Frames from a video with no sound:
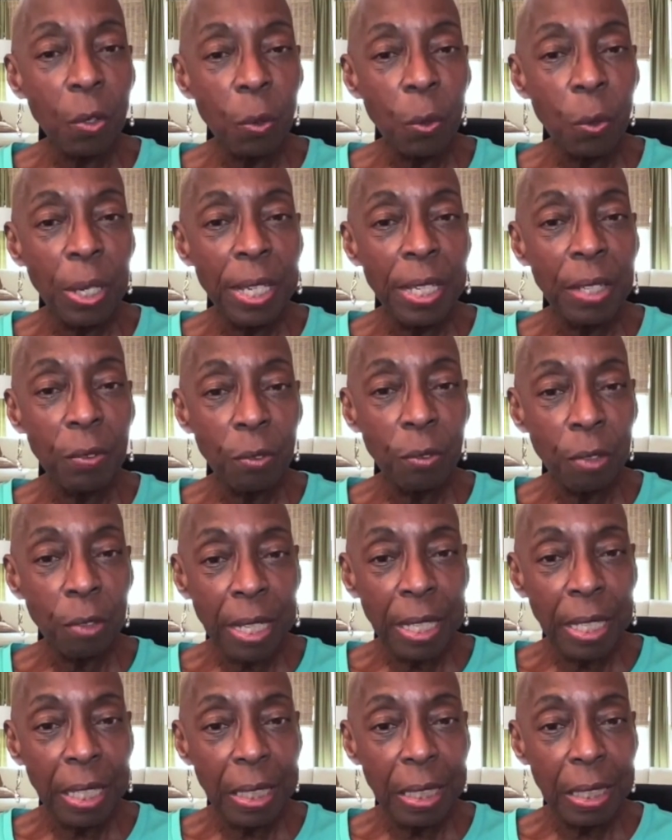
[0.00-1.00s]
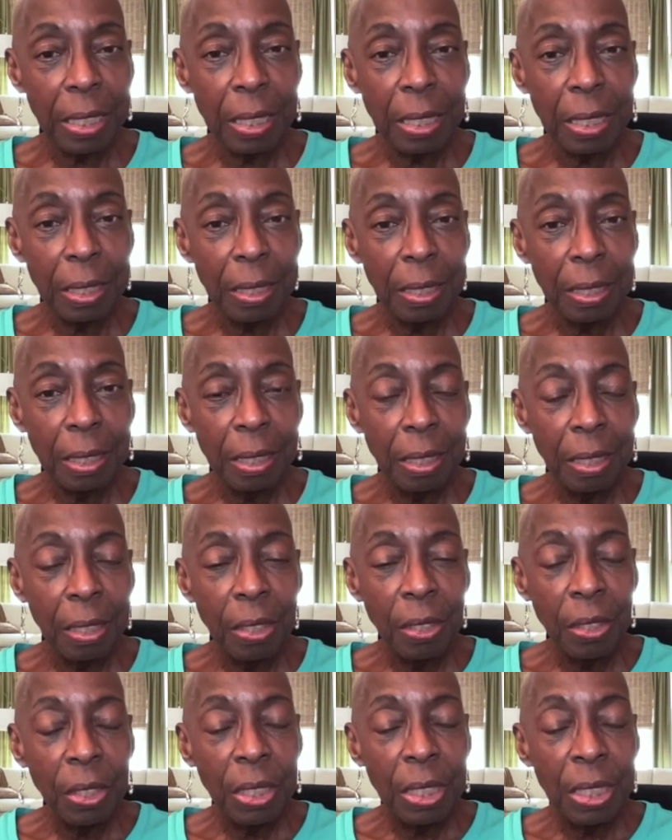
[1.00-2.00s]
quite right
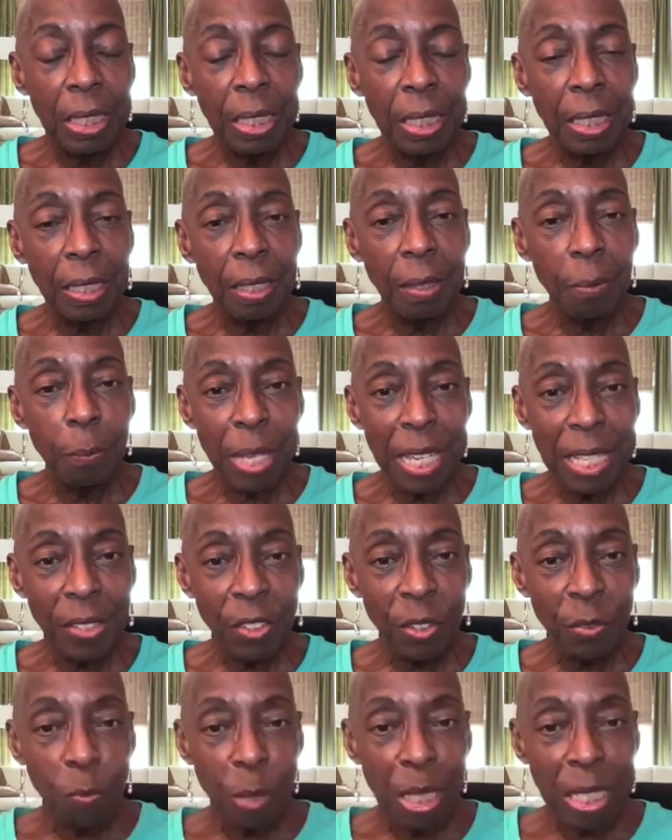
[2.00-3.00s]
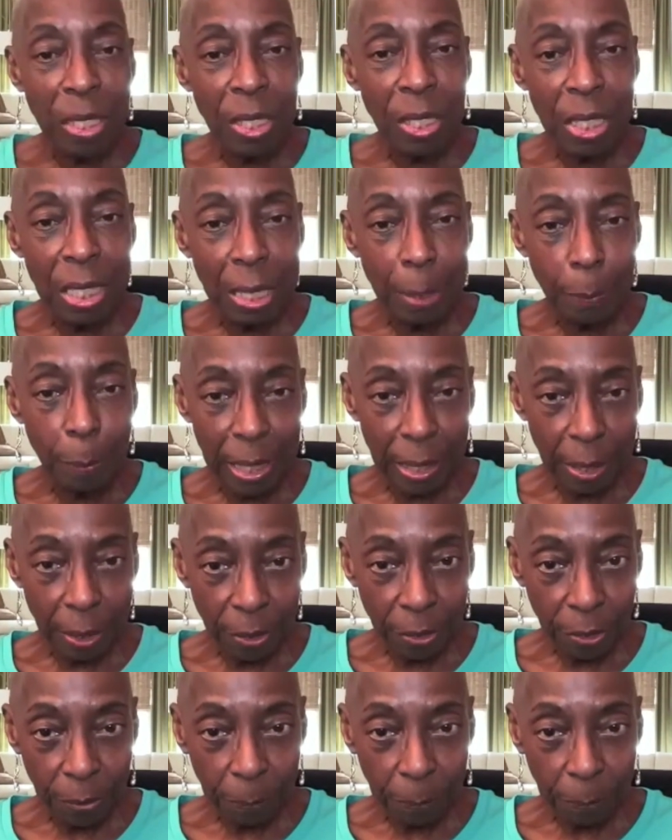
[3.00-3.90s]
in the base of my stomach.